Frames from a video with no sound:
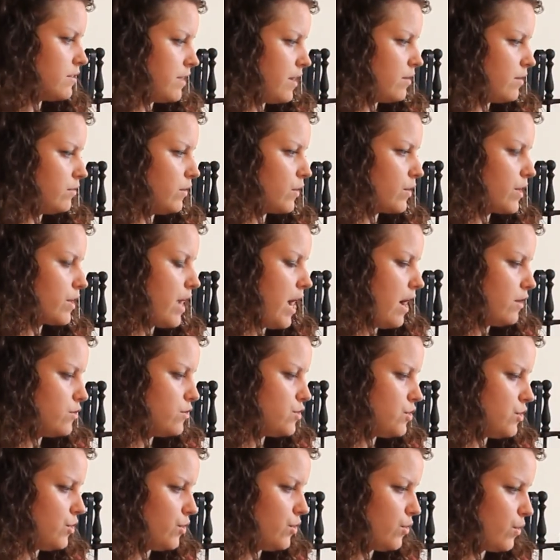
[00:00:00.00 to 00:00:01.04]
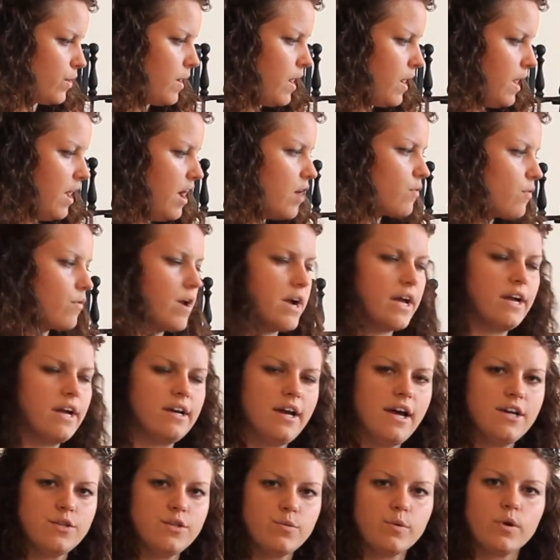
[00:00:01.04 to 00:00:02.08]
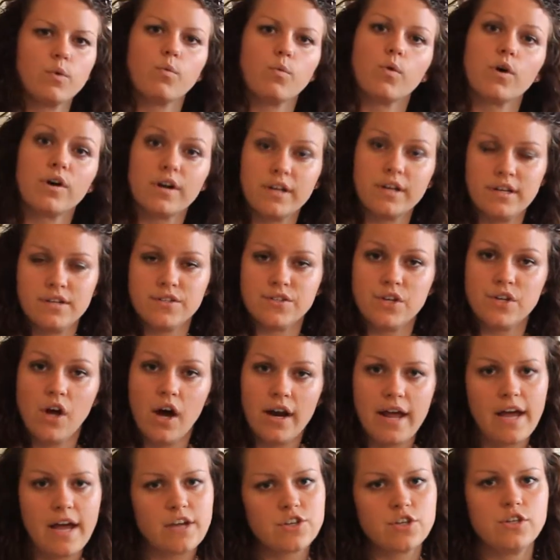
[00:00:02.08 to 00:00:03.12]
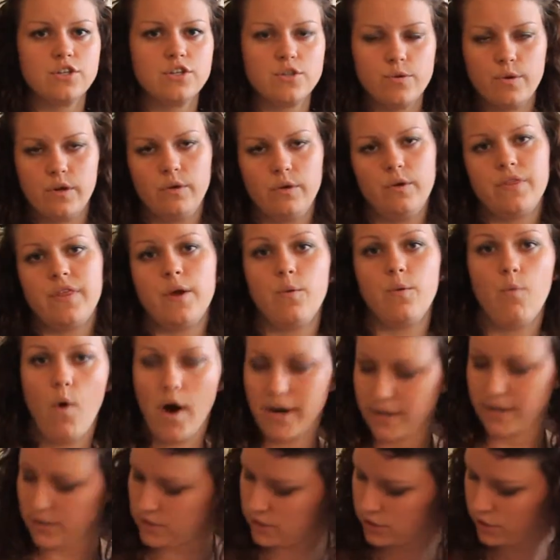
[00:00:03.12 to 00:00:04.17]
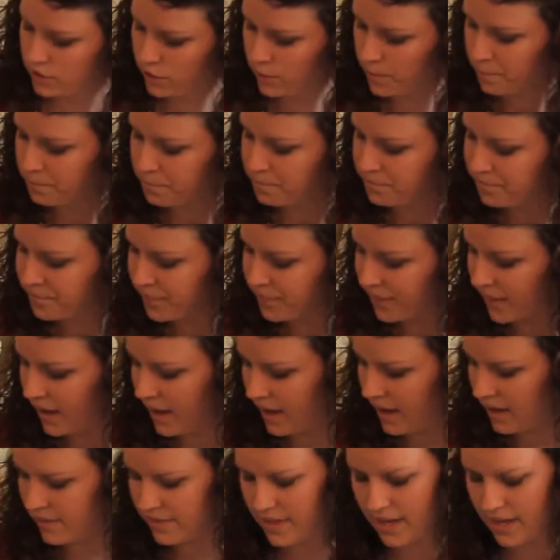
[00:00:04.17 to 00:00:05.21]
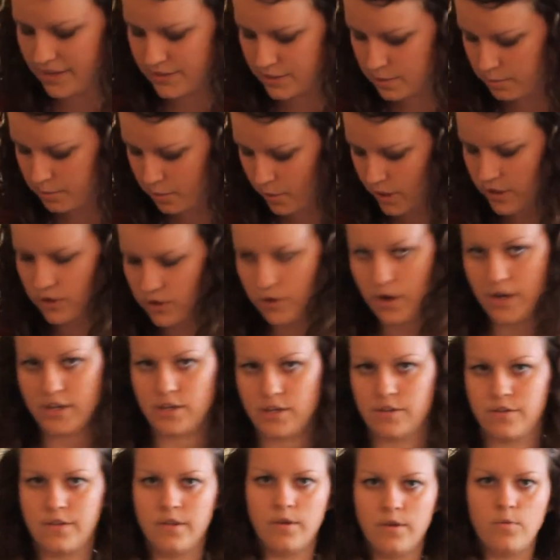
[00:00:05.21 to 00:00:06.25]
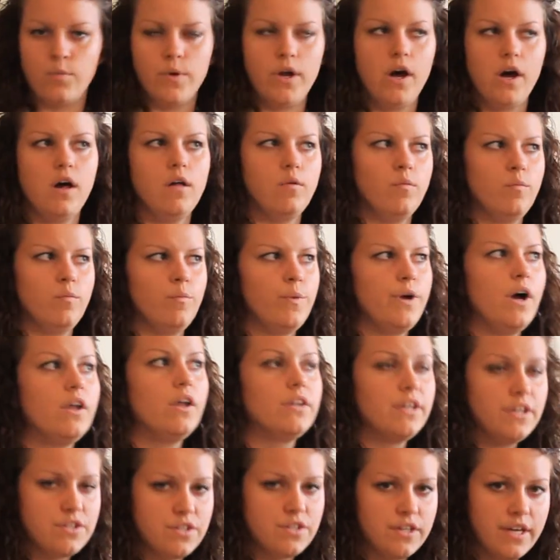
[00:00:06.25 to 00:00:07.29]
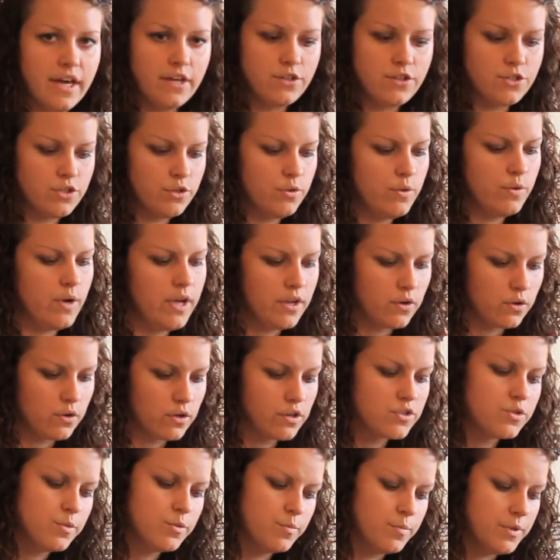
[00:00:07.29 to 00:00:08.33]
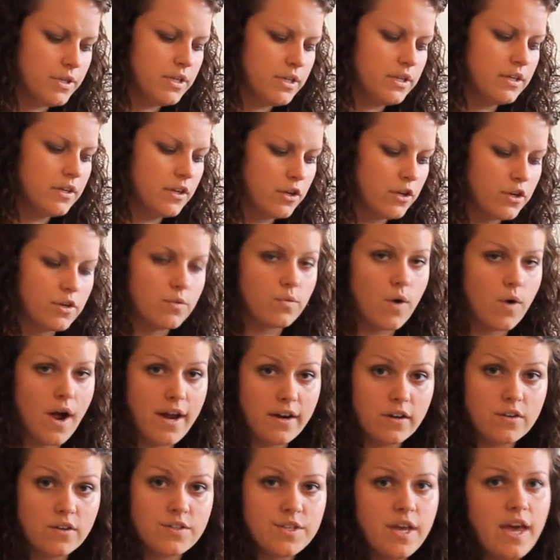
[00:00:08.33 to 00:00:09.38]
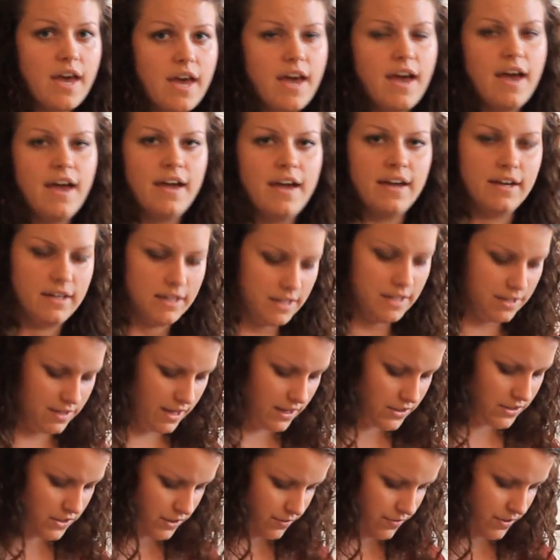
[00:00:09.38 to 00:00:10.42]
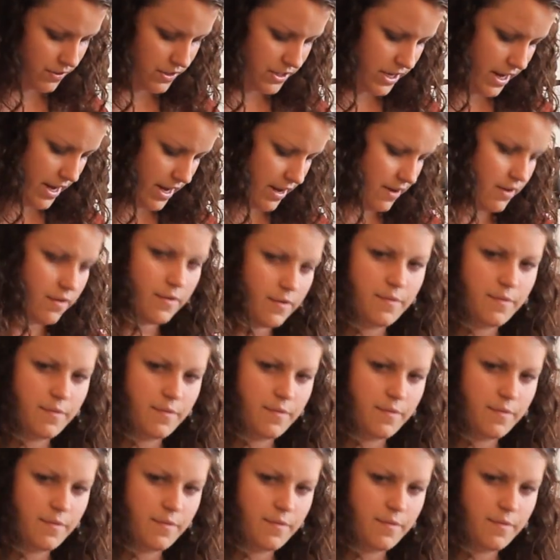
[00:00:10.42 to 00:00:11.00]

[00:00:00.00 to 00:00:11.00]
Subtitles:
learn how to recognize when a word is not actually doing what they want it to do, and that's the point that we all need to get to in order to be good writers. And that's it for today.